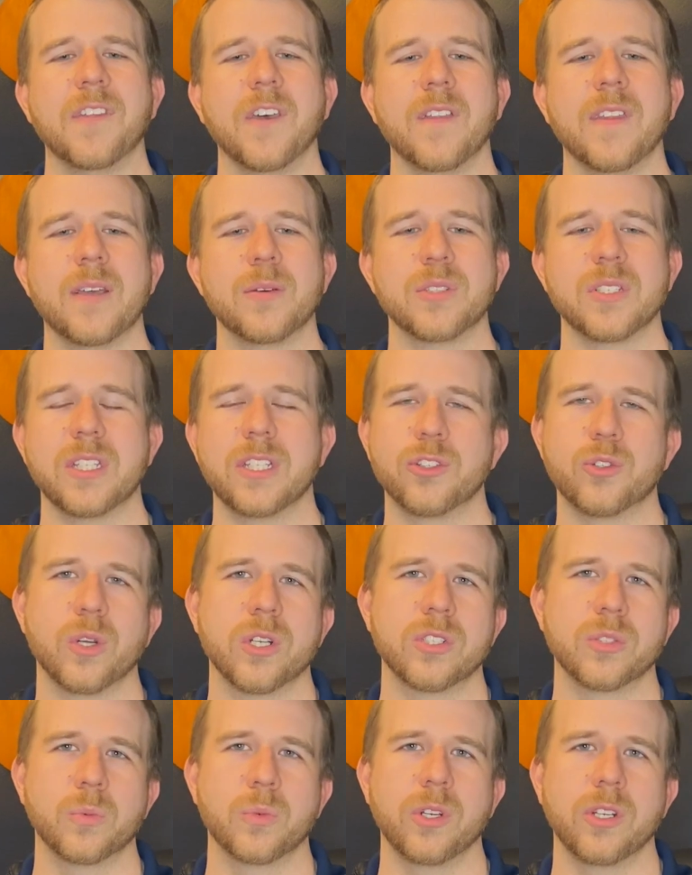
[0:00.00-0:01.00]
that was an
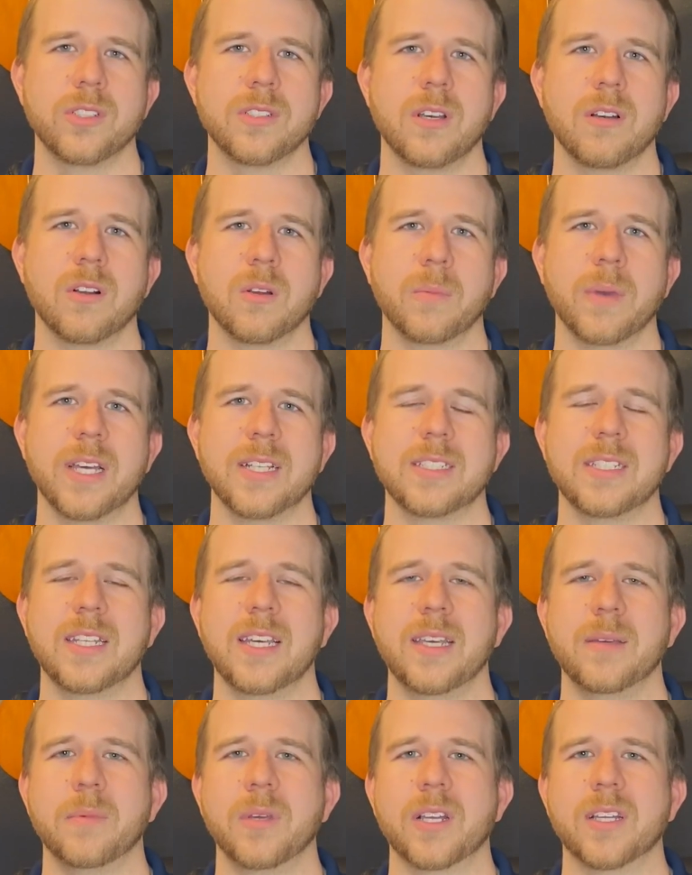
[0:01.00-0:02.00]
interesting one to talk about
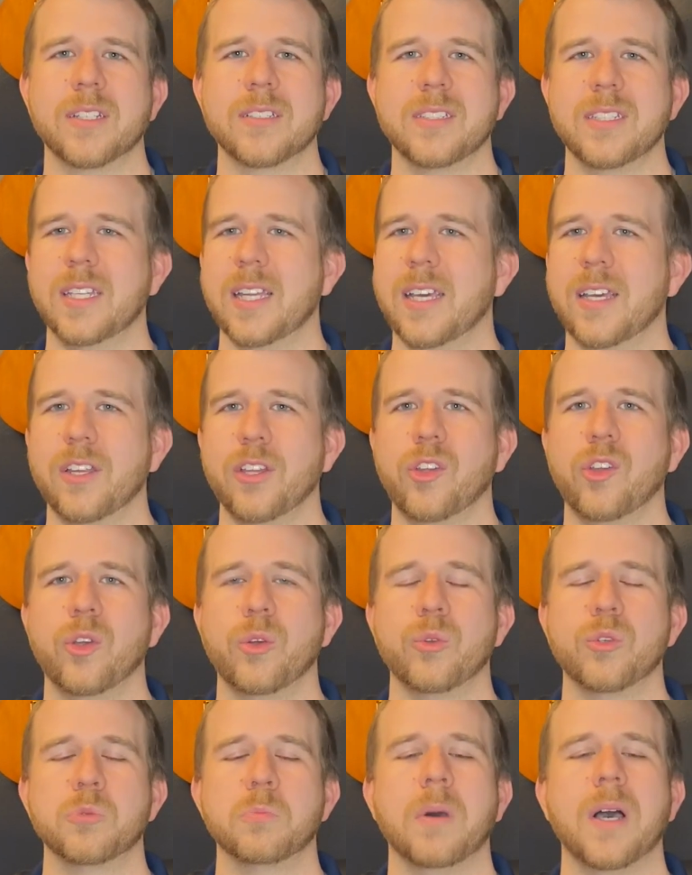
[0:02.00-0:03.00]
today because it had a
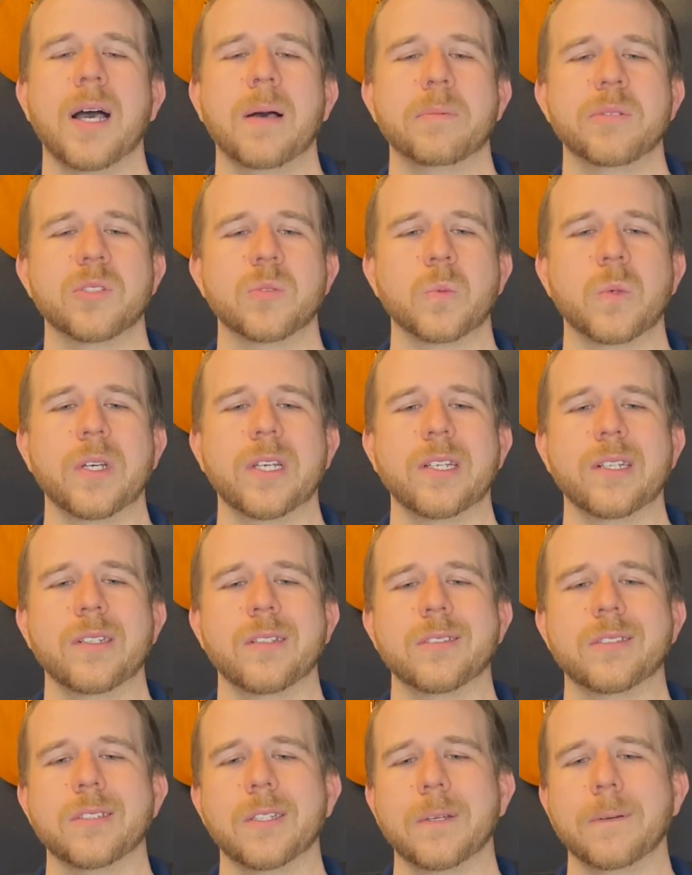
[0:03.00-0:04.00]
huge pop as
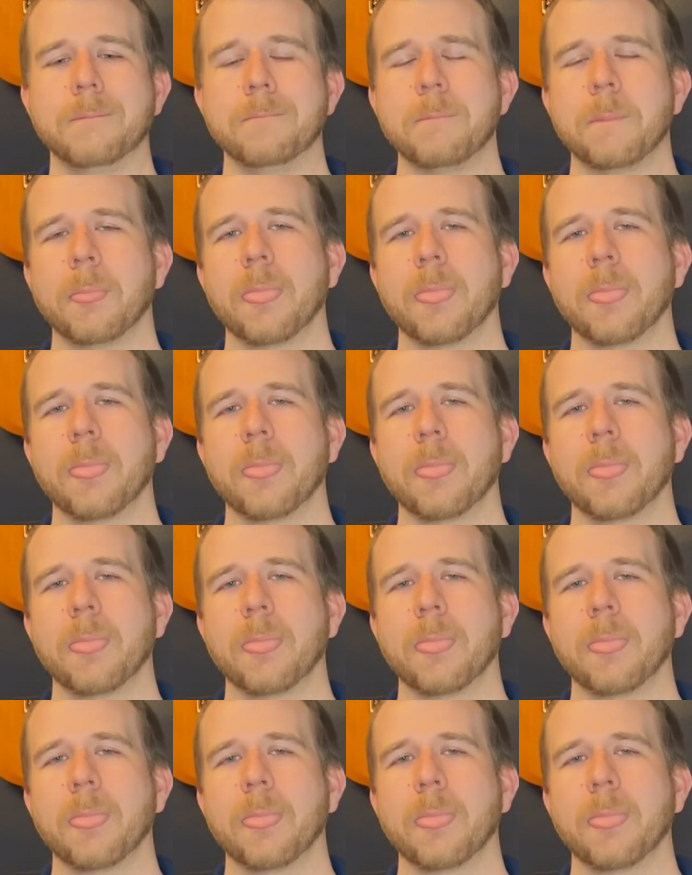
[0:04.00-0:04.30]
well. So